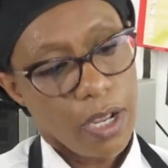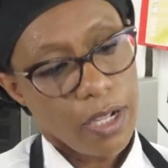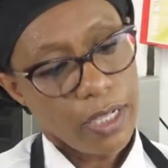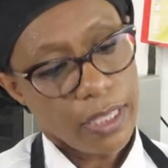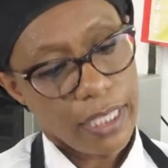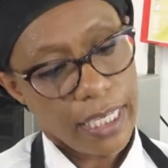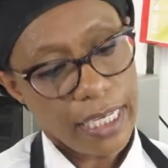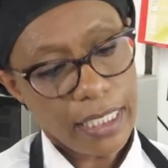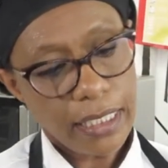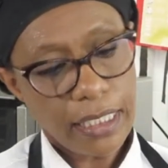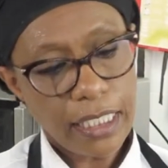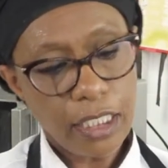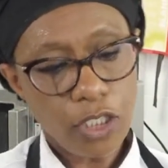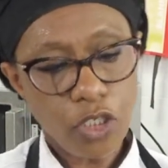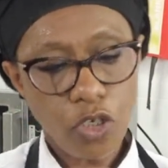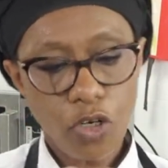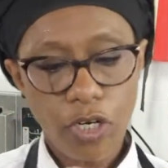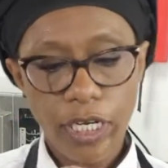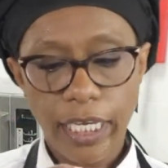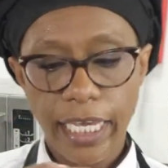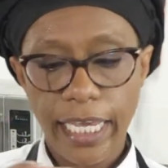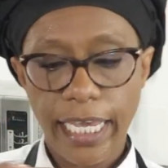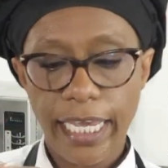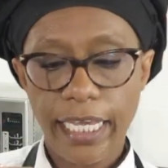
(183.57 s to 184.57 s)
This is your
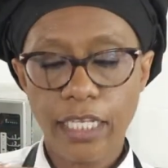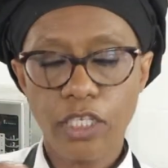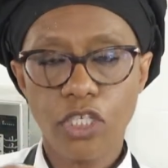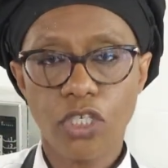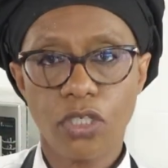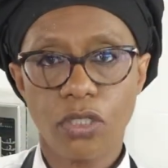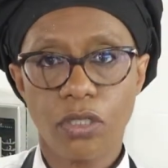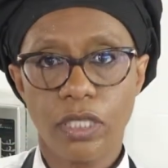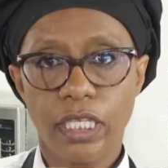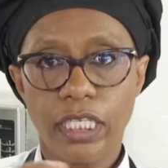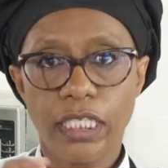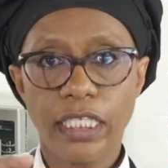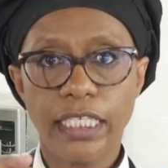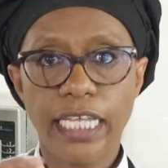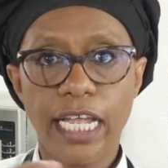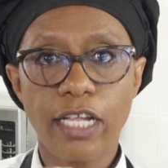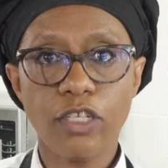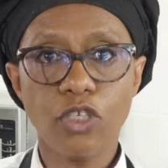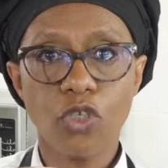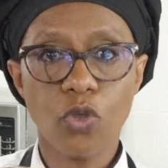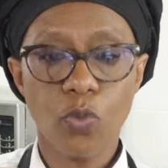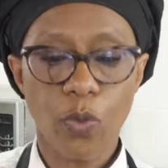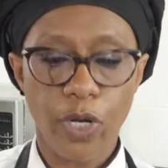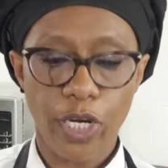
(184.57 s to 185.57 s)
gauge. This
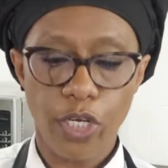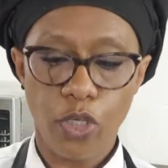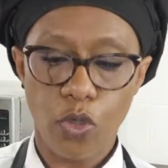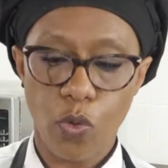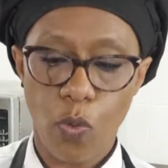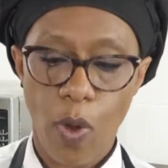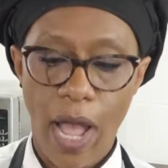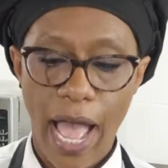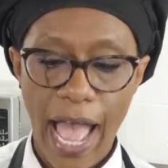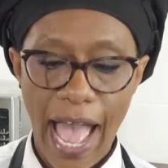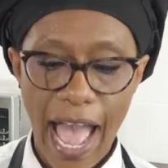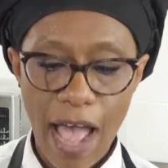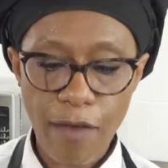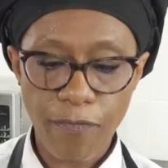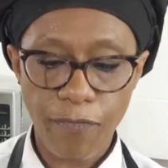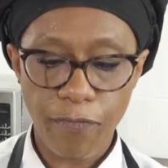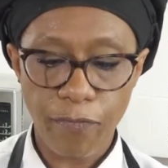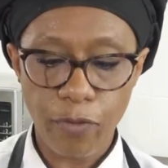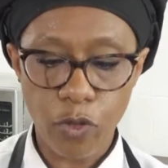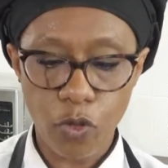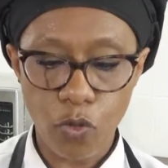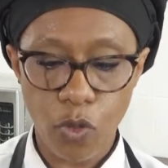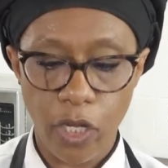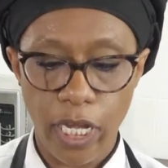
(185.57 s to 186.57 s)
tells you where you
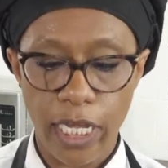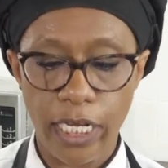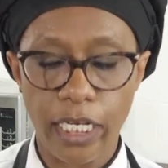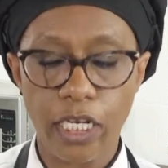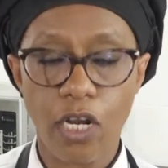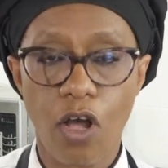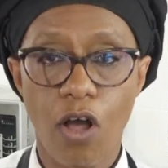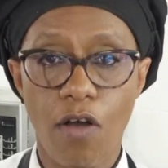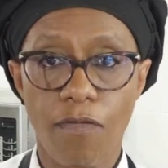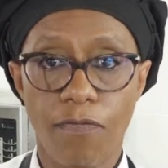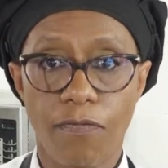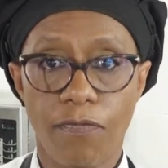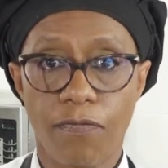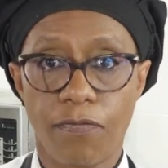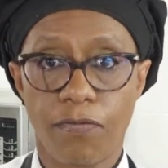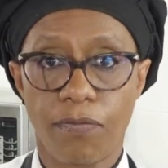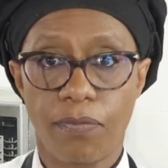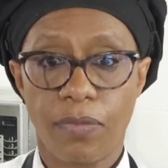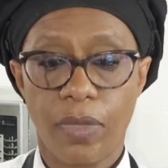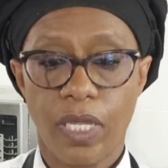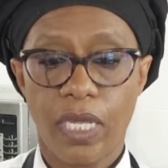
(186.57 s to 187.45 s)
have to cut it off.